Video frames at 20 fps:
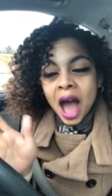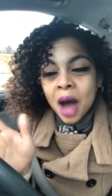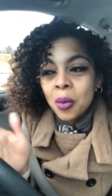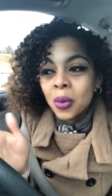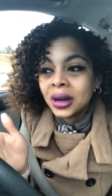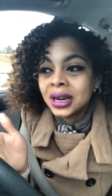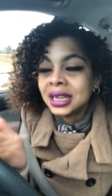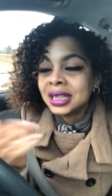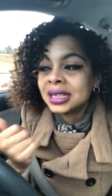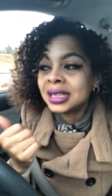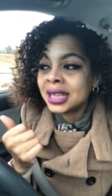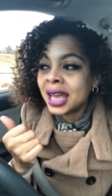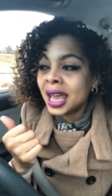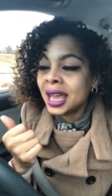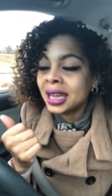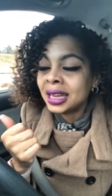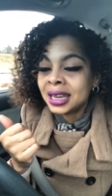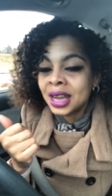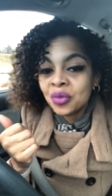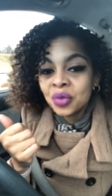I want to
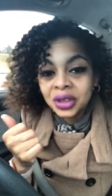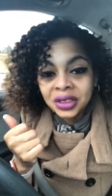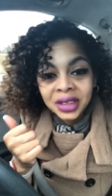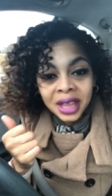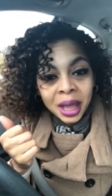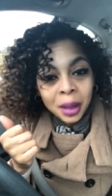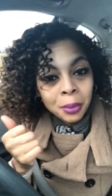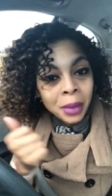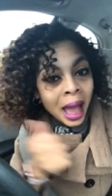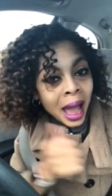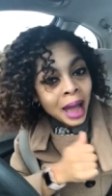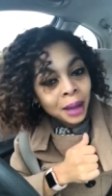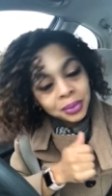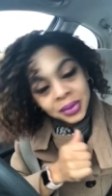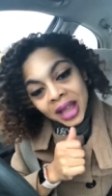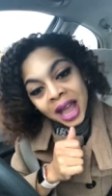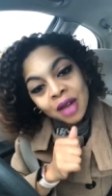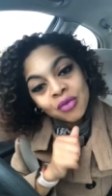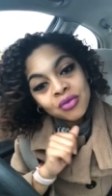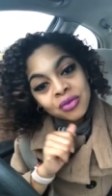date and everything, but
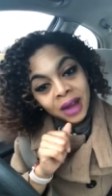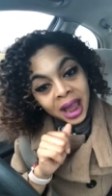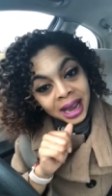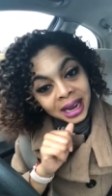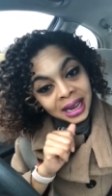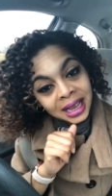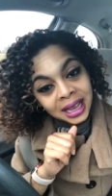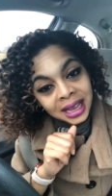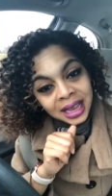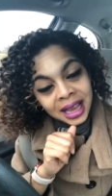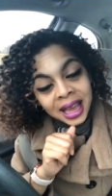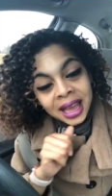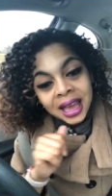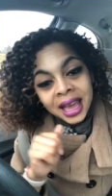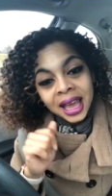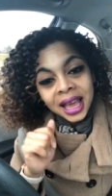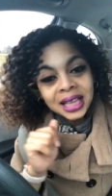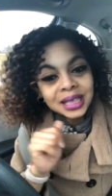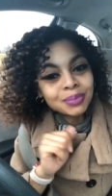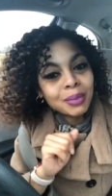I'm not ready
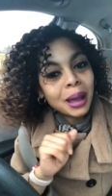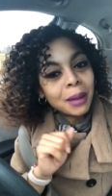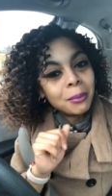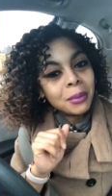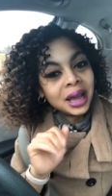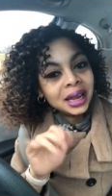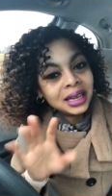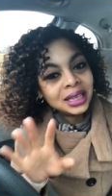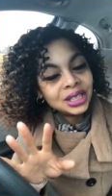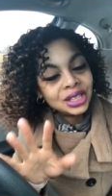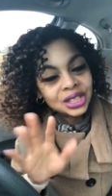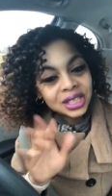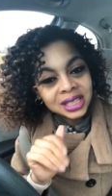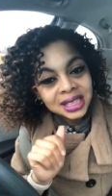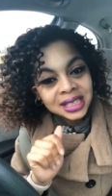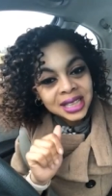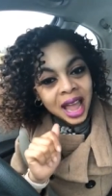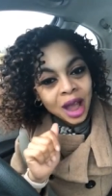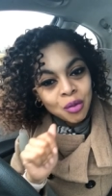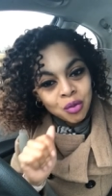because my money's
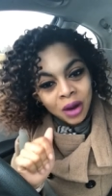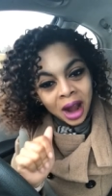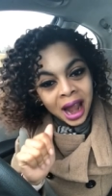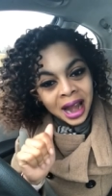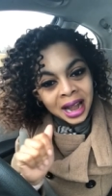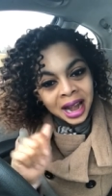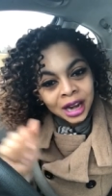just not right.